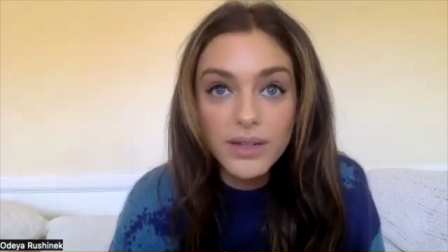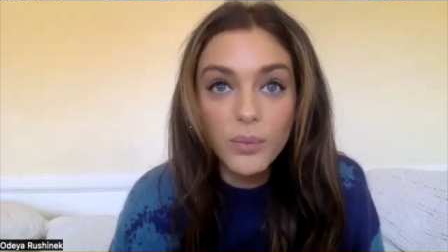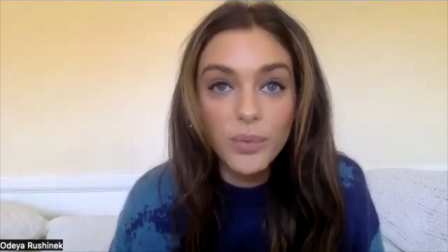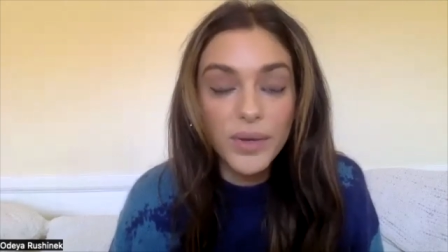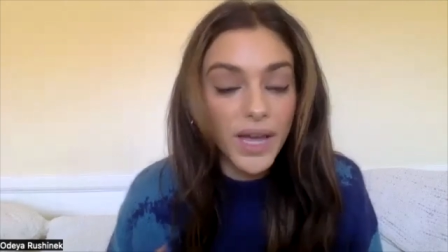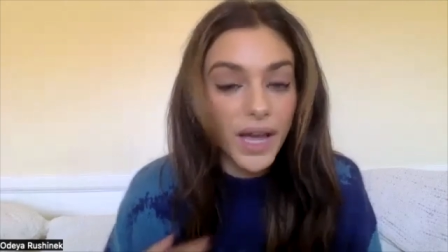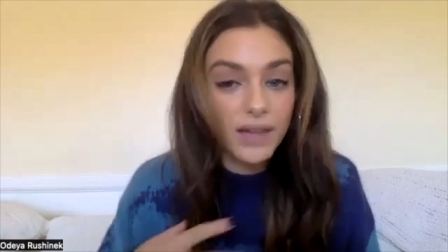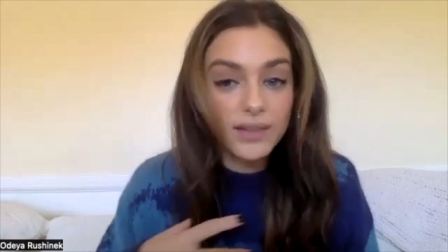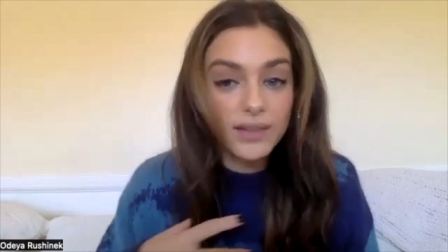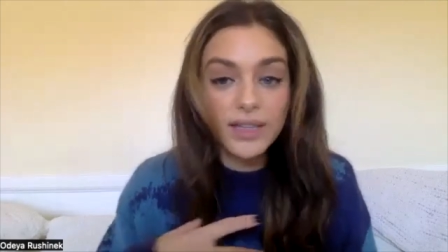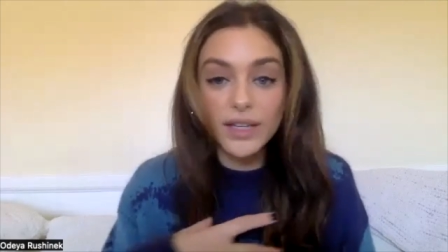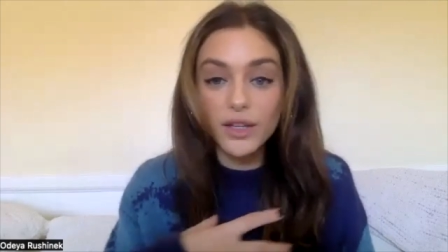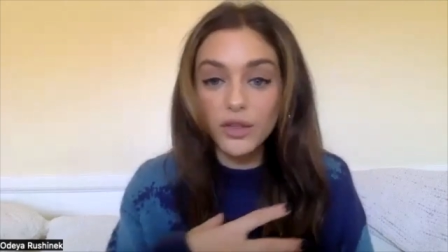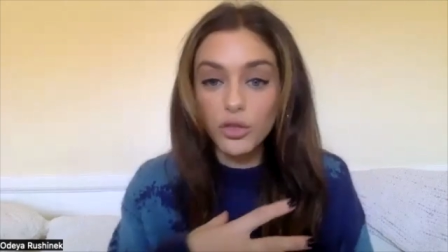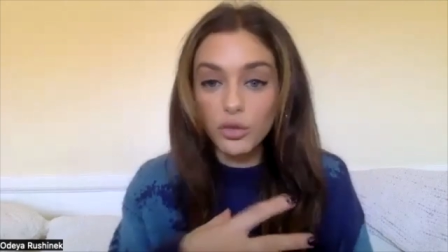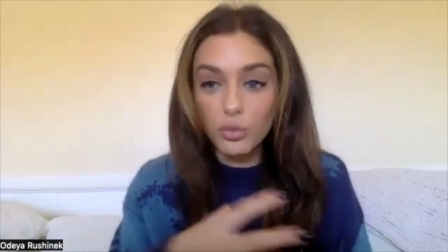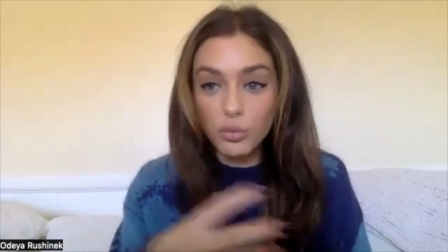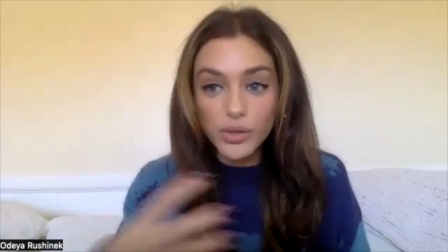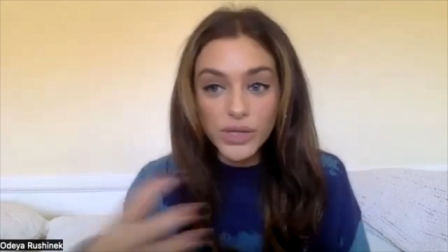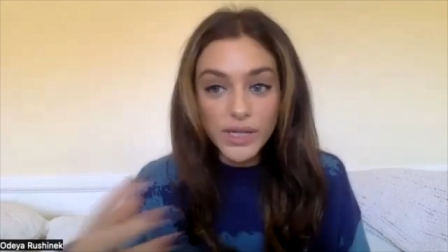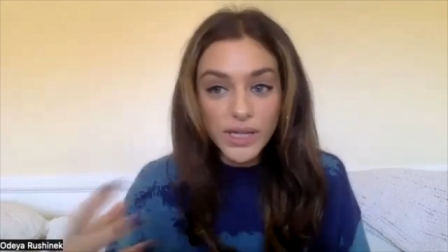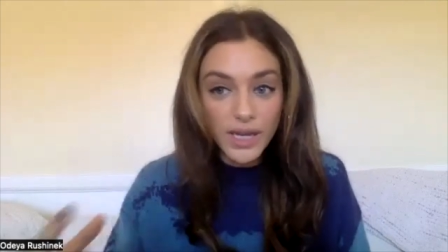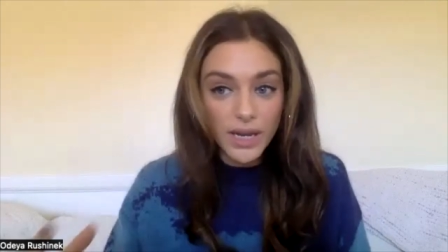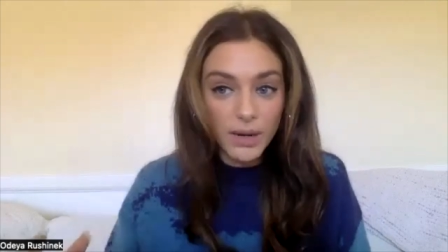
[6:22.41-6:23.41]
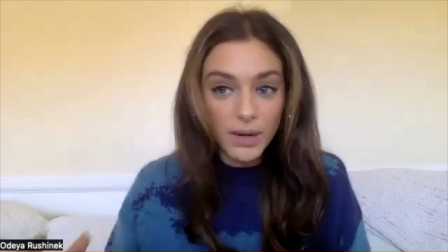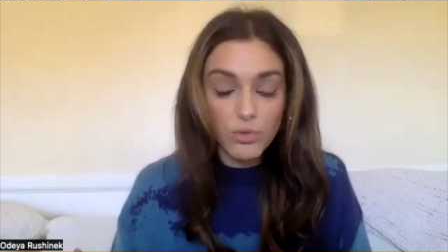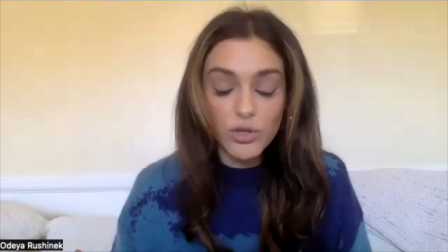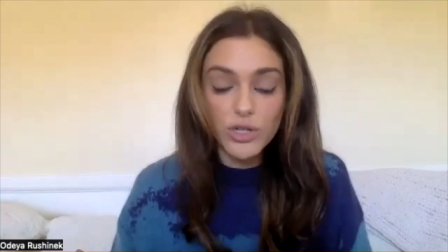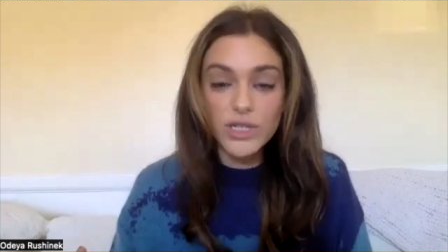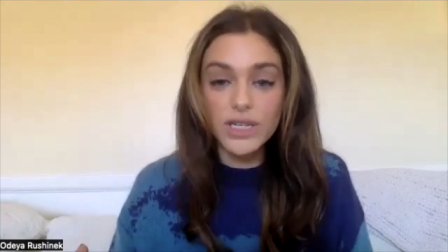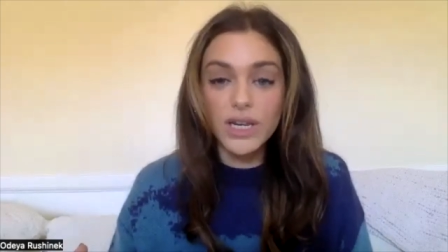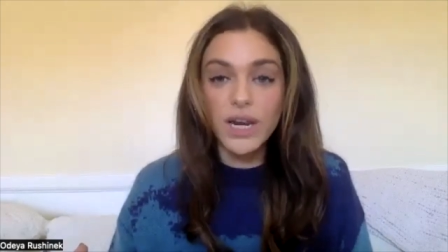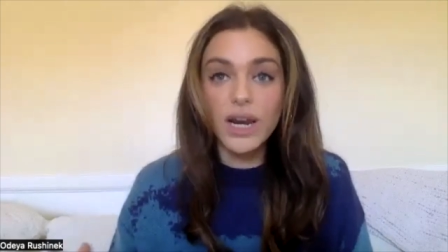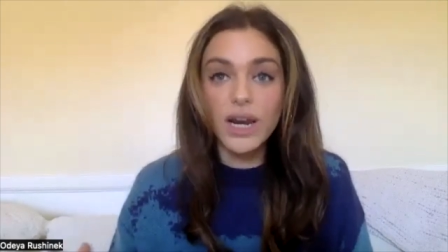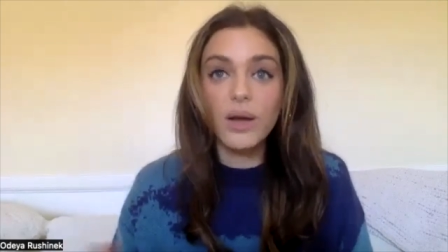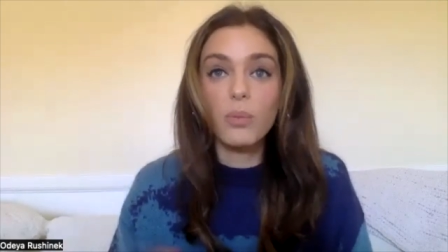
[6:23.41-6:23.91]
We had like three cameras
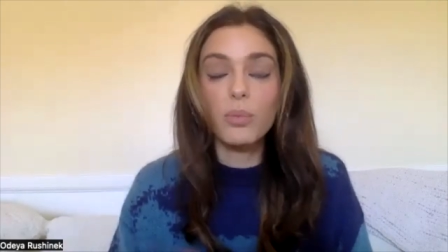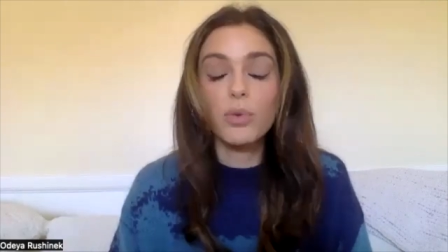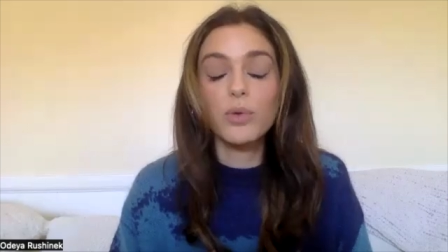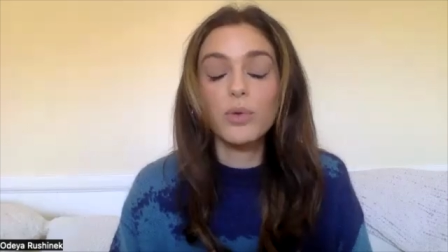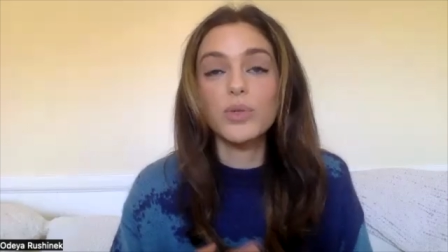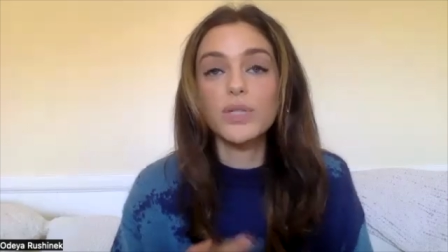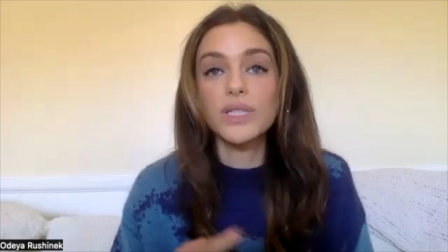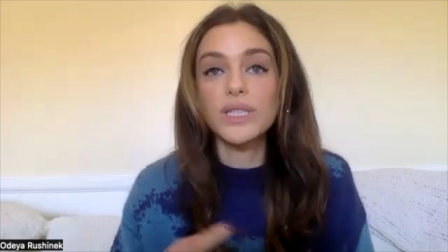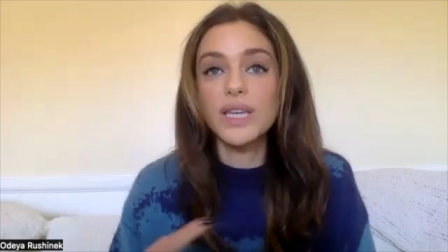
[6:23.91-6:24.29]
set up. It was